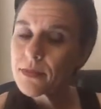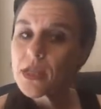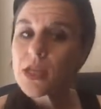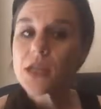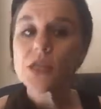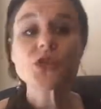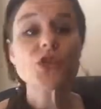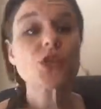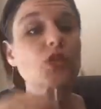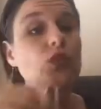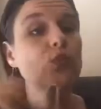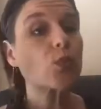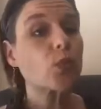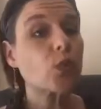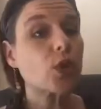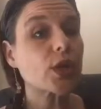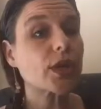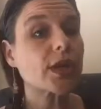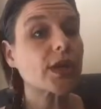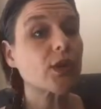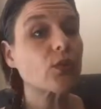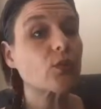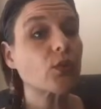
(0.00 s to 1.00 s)
Just
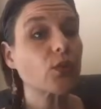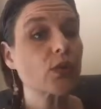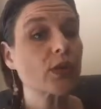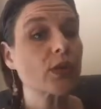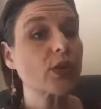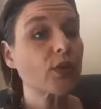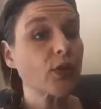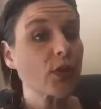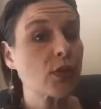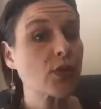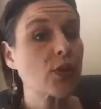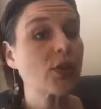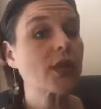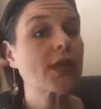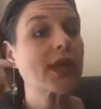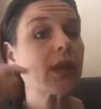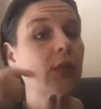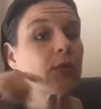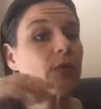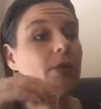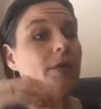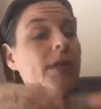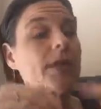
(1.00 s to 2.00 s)
working root and third. That
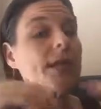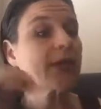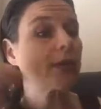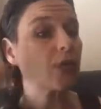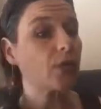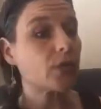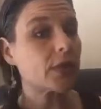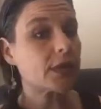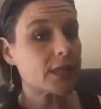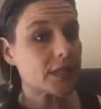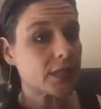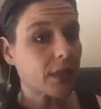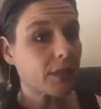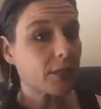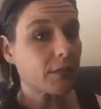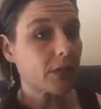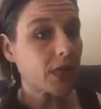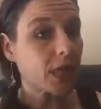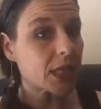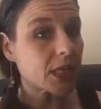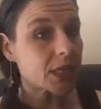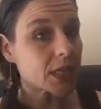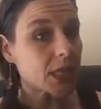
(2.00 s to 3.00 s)
would be an increase in
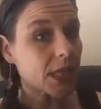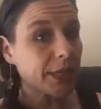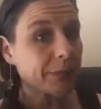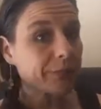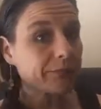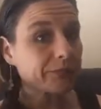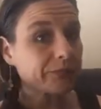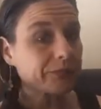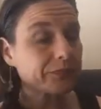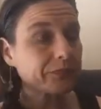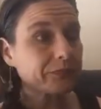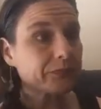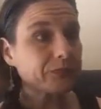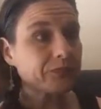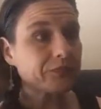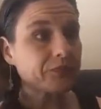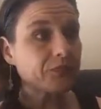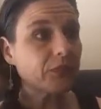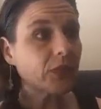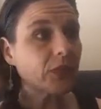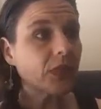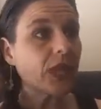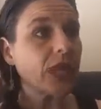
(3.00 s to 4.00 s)
complexity.
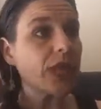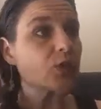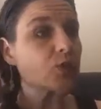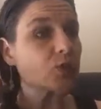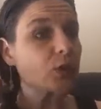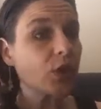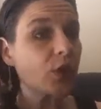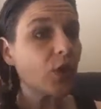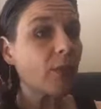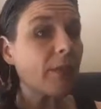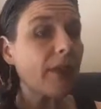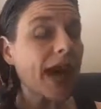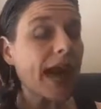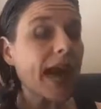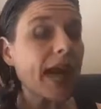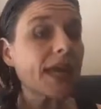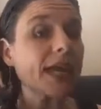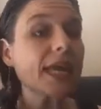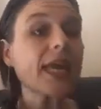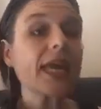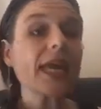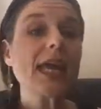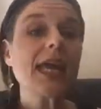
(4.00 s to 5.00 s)
As we go
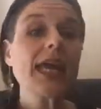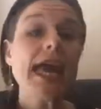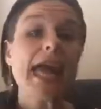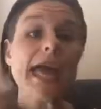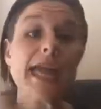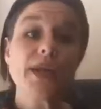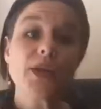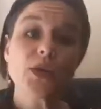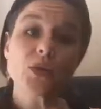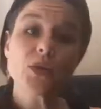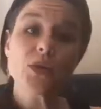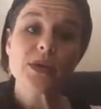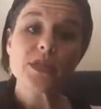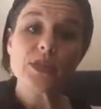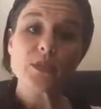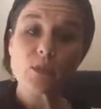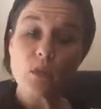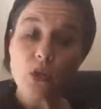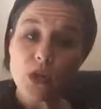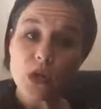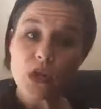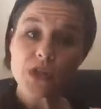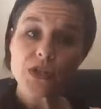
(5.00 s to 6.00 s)
back and increase
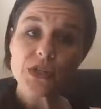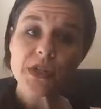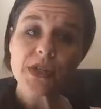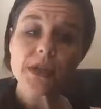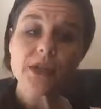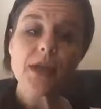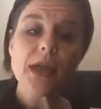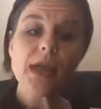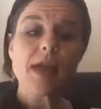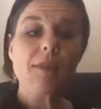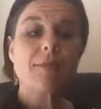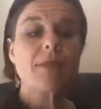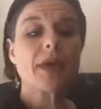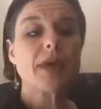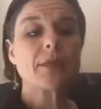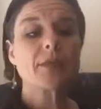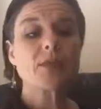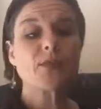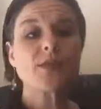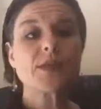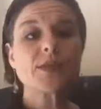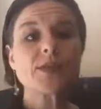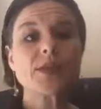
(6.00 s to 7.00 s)
portion. Maybe
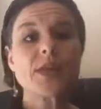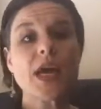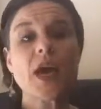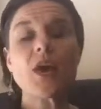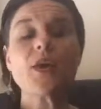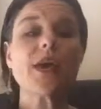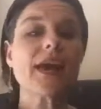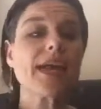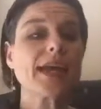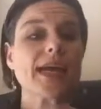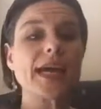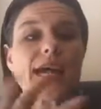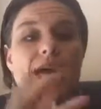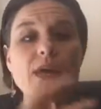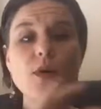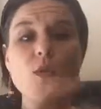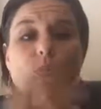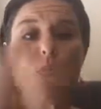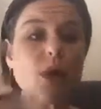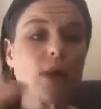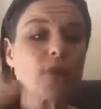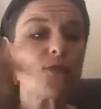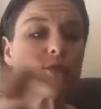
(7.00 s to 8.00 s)
we say, all right, I got
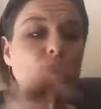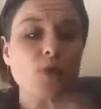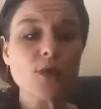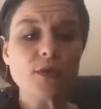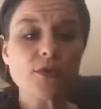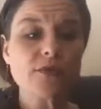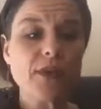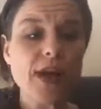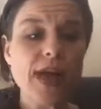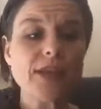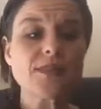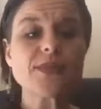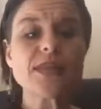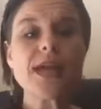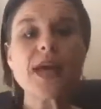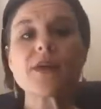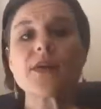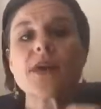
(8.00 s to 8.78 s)
1, 4, 5 down.